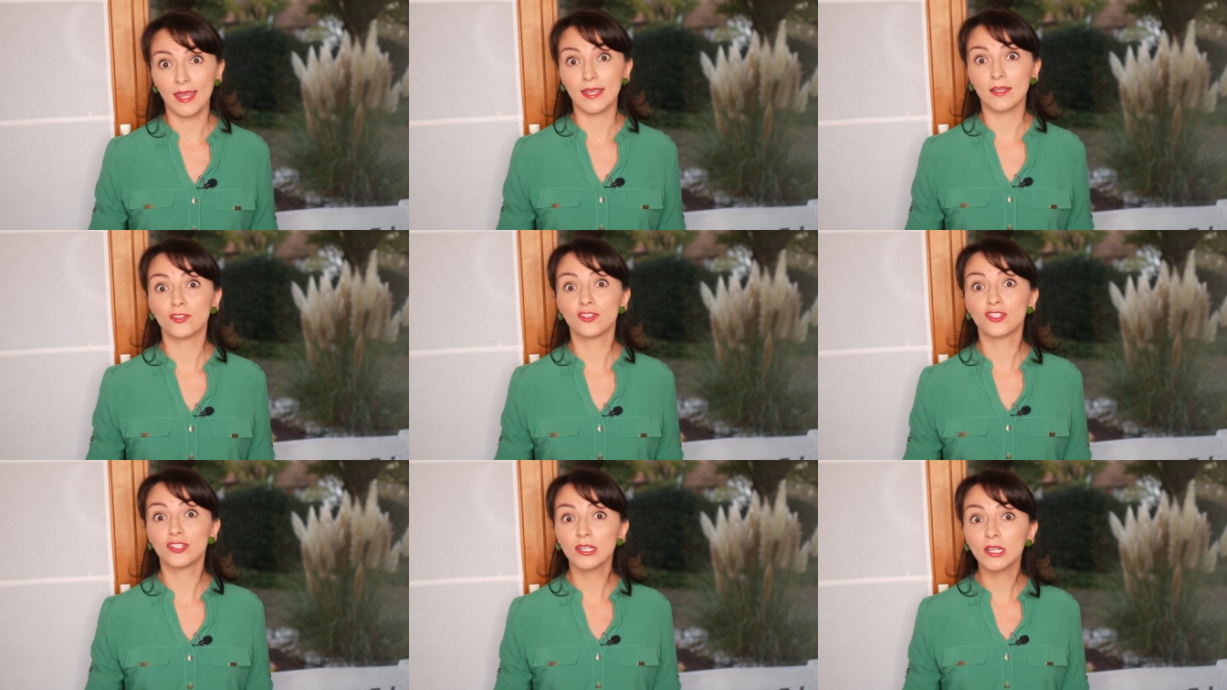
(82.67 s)

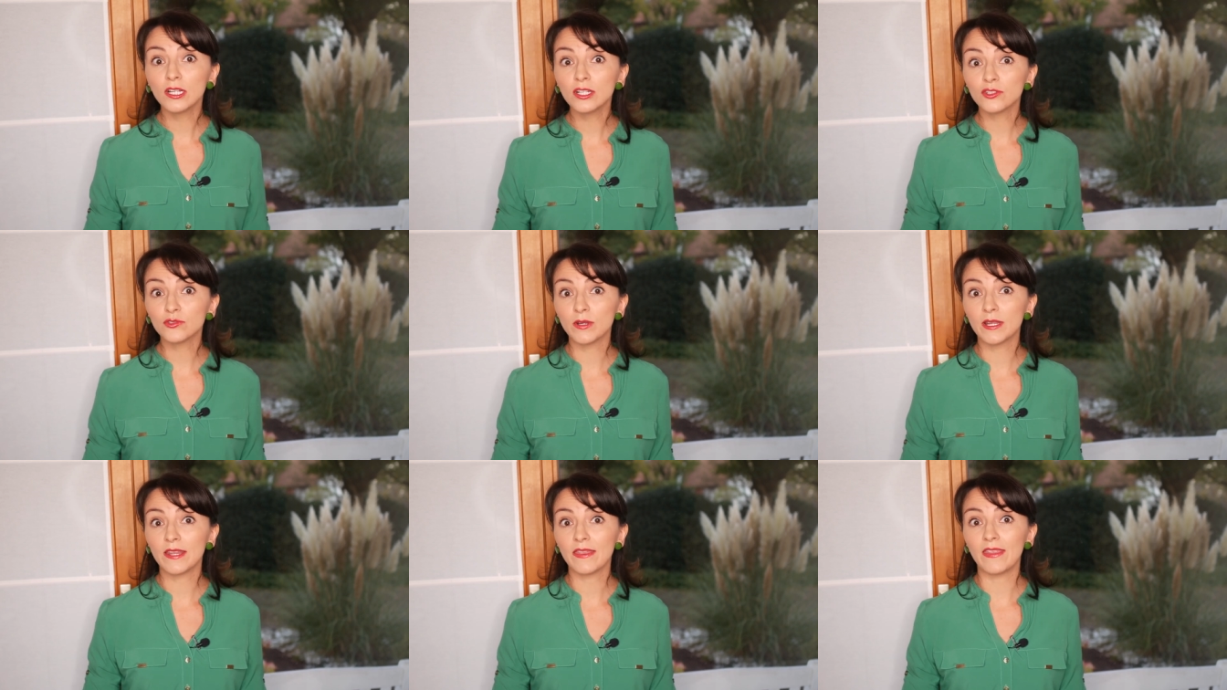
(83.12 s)
and
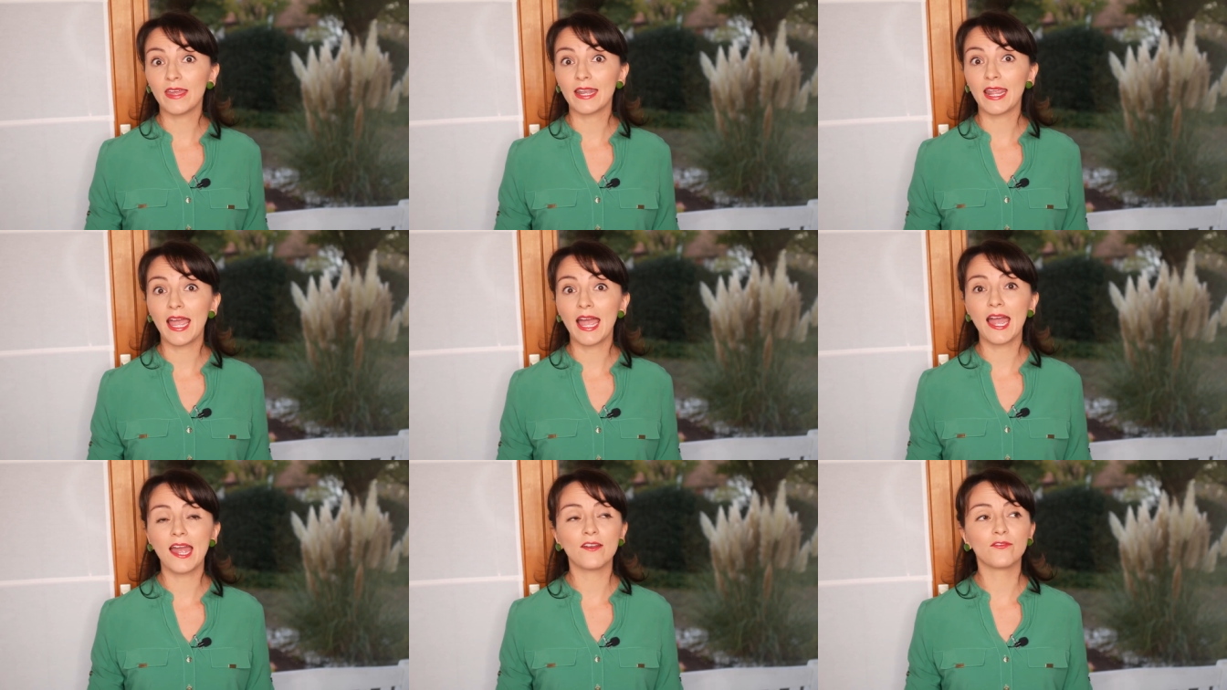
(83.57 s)
children that
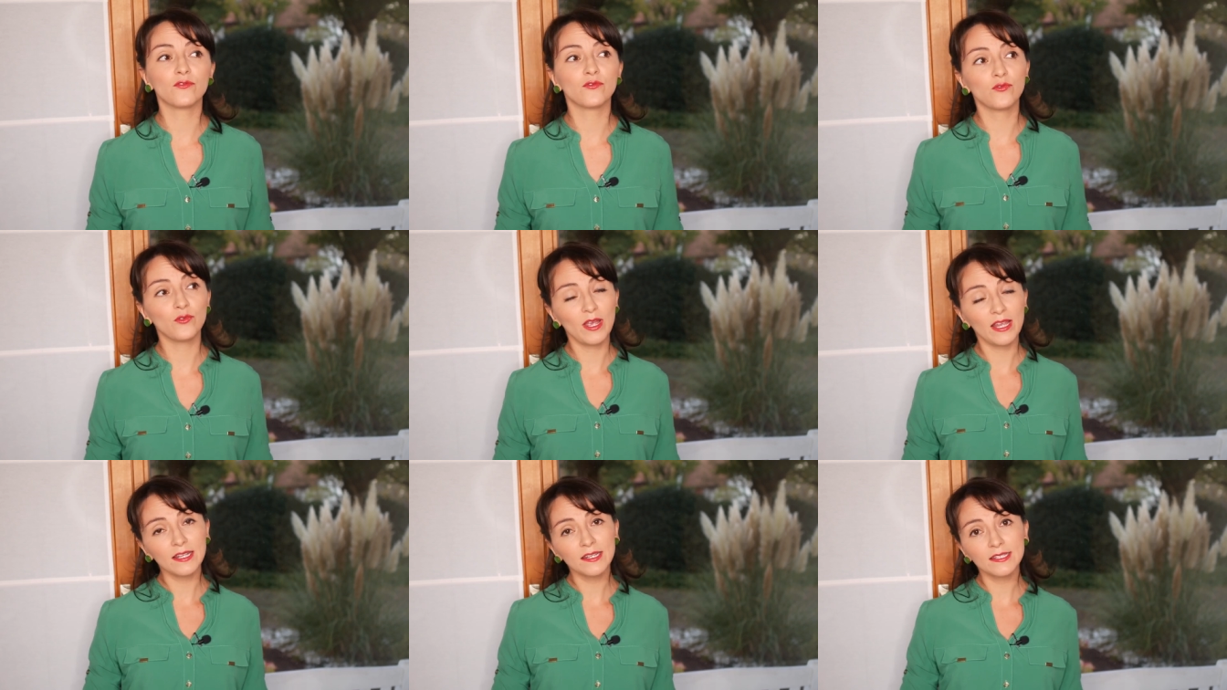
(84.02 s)

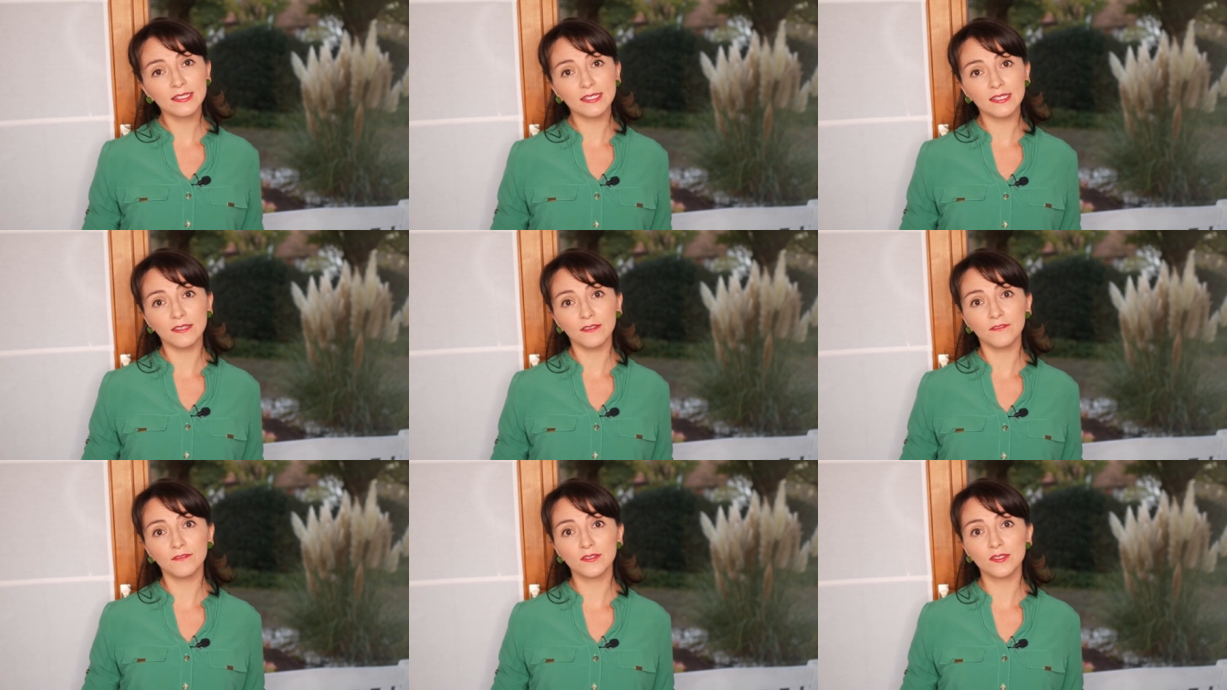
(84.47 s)
have
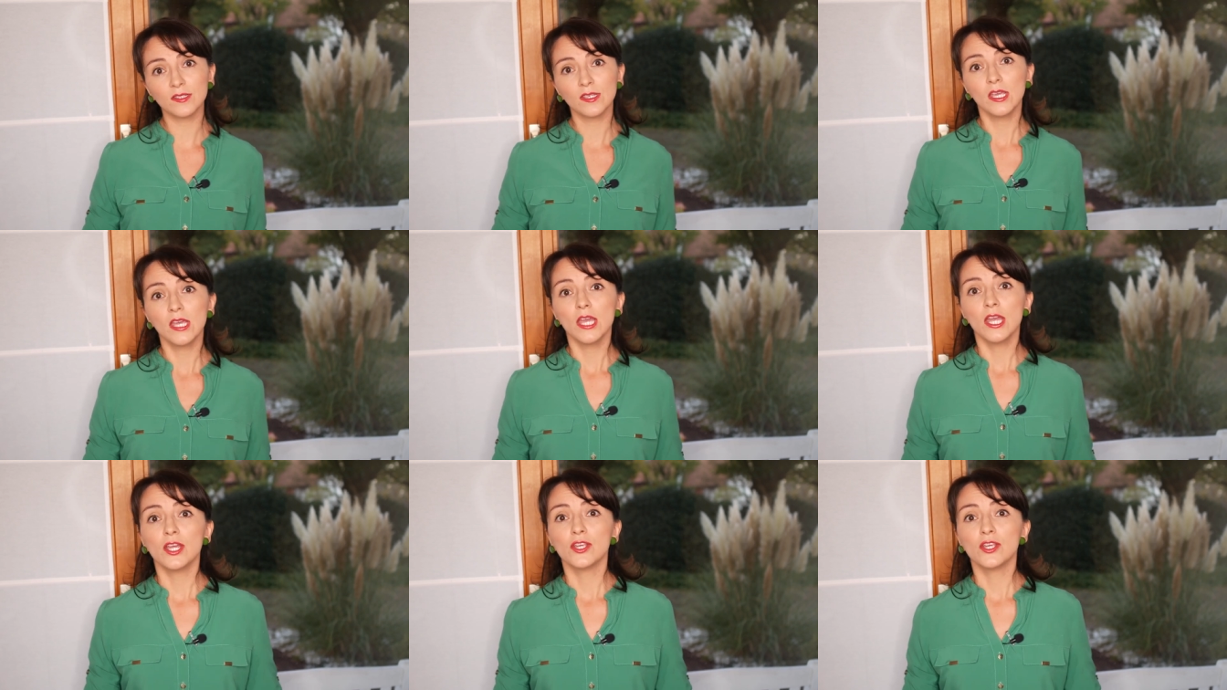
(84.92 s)
relatives